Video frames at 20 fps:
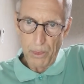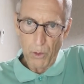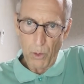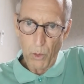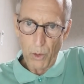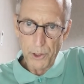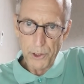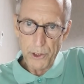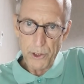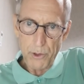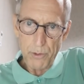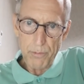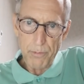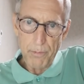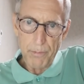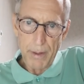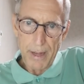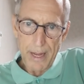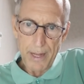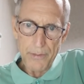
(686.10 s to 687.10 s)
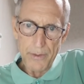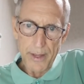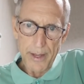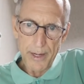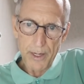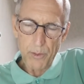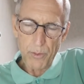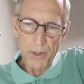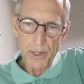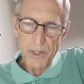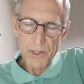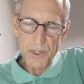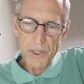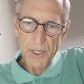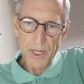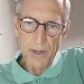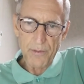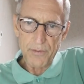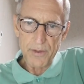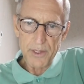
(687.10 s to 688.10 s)
or you buying the equity
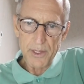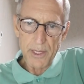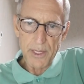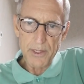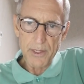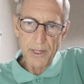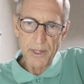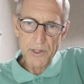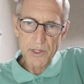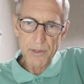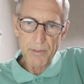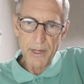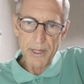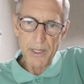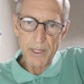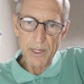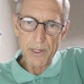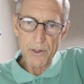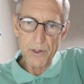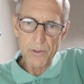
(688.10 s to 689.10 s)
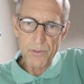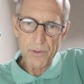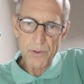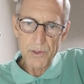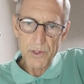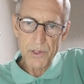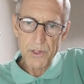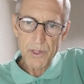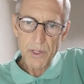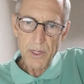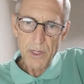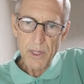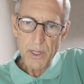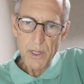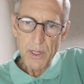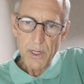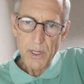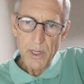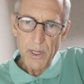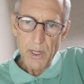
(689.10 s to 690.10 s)
itself, it doesn't make any difference.
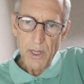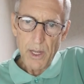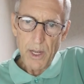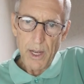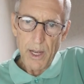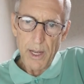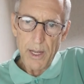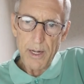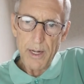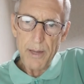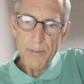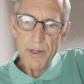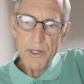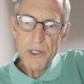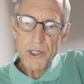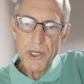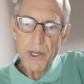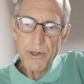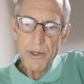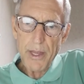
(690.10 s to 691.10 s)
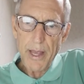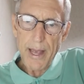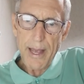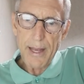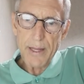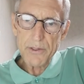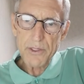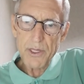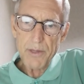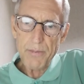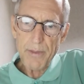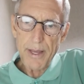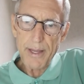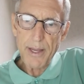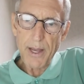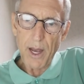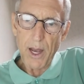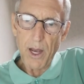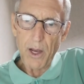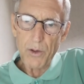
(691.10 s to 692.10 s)
Let me show you how to make
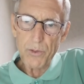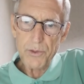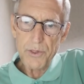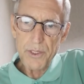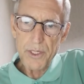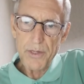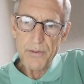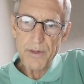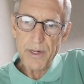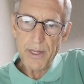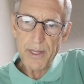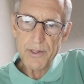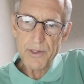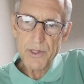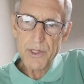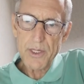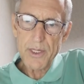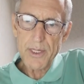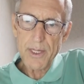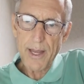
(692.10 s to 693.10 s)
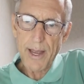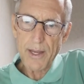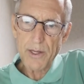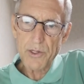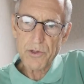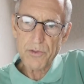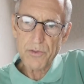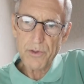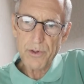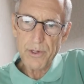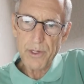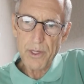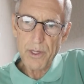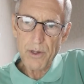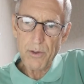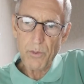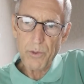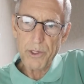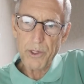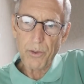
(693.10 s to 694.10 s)
all dividends tax-free,
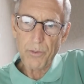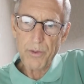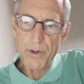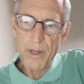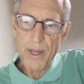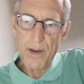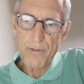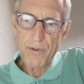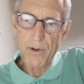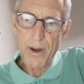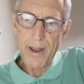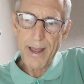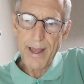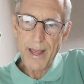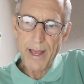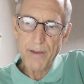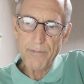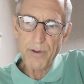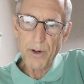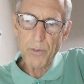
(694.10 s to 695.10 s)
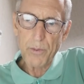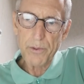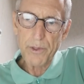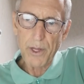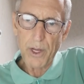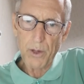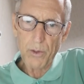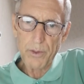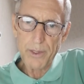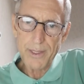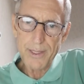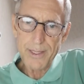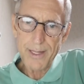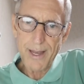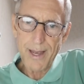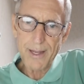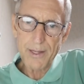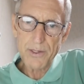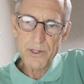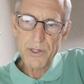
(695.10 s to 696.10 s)
where you'll never have a withholding
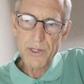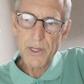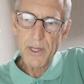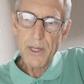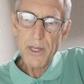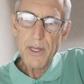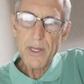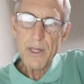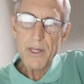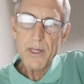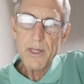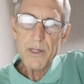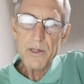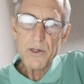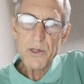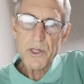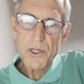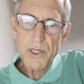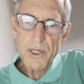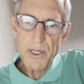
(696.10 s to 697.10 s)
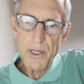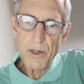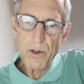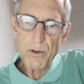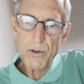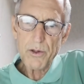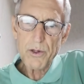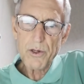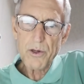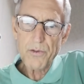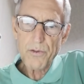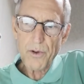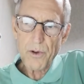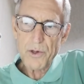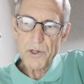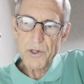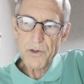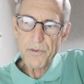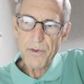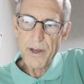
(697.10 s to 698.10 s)
tax, still
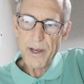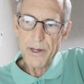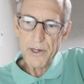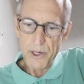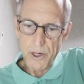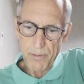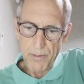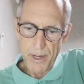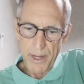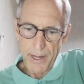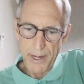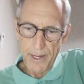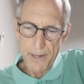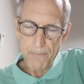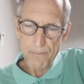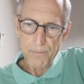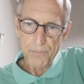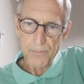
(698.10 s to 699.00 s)
diversifying your money.